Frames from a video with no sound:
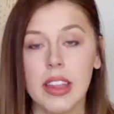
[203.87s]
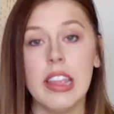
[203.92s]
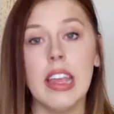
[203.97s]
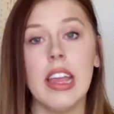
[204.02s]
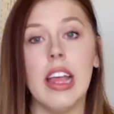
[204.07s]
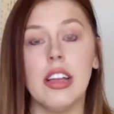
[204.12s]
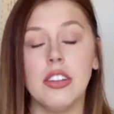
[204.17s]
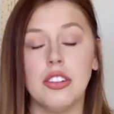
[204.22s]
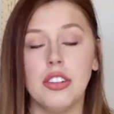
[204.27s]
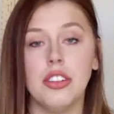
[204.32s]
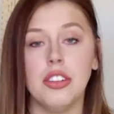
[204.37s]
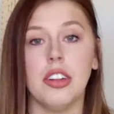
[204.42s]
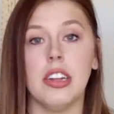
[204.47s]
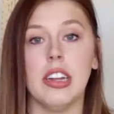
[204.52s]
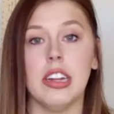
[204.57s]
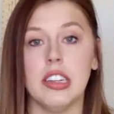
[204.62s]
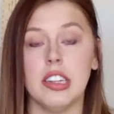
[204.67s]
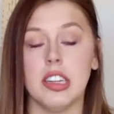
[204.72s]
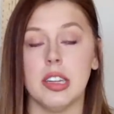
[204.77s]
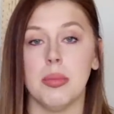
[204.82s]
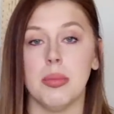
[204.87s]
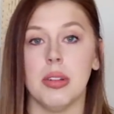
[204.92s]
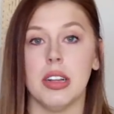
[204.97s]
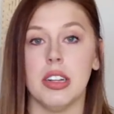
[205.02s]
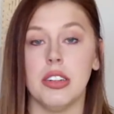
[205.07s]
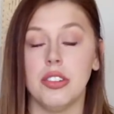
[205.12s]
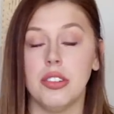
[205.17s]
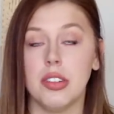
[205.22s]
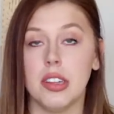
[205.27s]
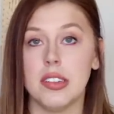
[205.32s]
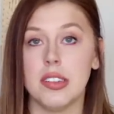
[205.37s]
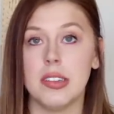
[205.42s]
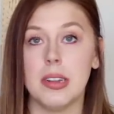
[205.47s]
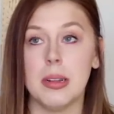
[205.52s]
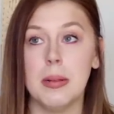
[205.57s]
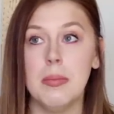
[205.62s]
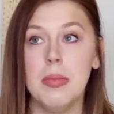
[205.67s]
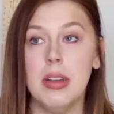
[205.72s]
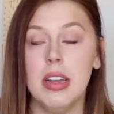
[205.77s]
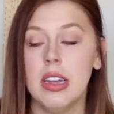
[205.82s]
get estrogen into the blood
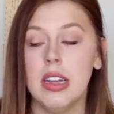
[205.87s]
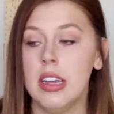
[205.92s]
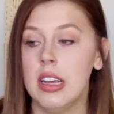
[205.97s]
system.